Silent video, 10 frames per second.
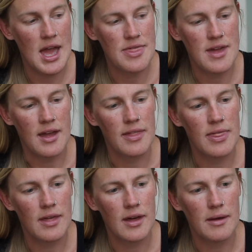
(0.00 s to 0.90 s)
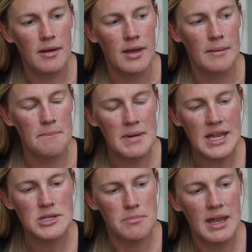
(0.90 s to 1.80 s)
I think the
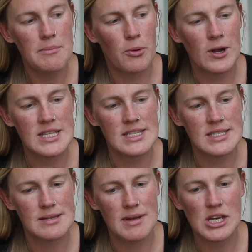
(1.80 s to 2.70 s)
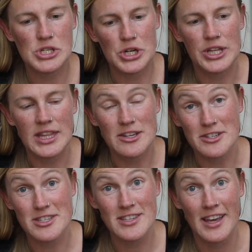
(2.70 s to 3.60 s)
main point is to make sure that
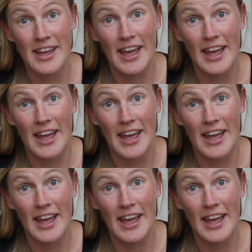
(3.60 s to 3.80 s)
there's